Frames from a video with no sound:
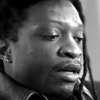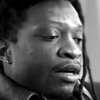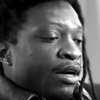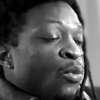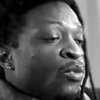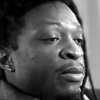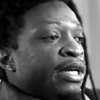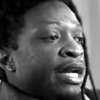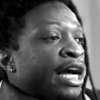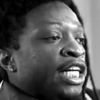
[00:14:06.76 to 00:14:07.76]
a woman that
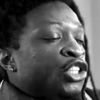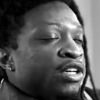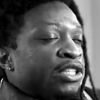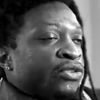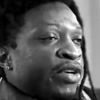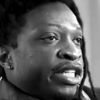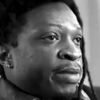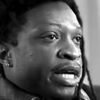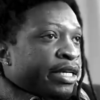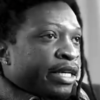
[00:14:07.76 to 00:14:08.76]
I can trust to raise my
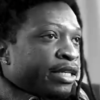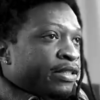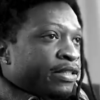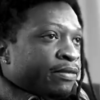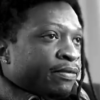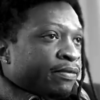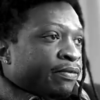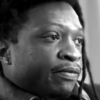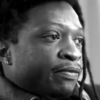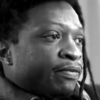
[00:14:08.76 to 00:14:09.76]
kids. Okay.
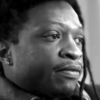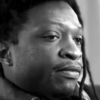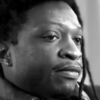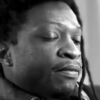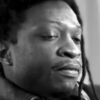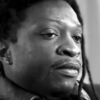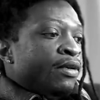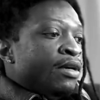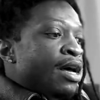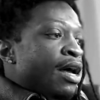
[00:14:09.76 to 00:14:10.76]

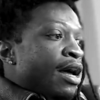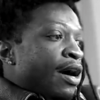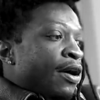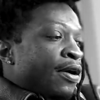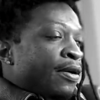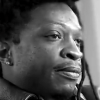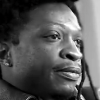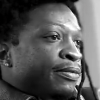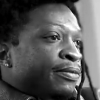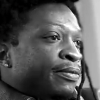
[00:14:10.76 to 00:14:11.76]
What does that look like
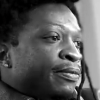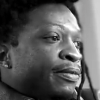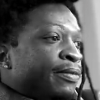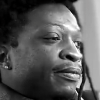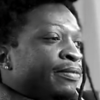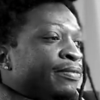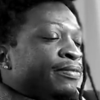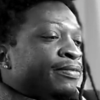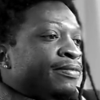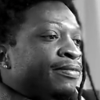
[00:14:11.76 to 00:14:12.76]

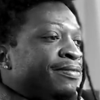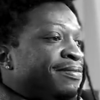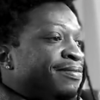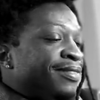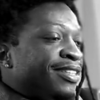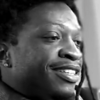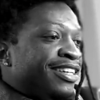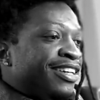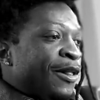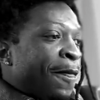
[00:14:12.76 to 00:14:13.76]
when you say raise?
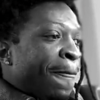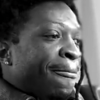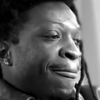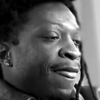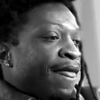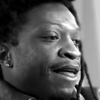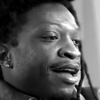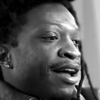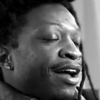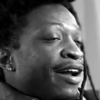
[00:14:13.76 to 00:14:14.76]
Because it looks
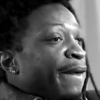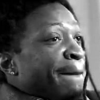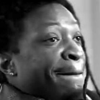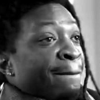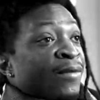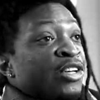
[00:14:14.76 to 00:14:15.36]
differently for everyone.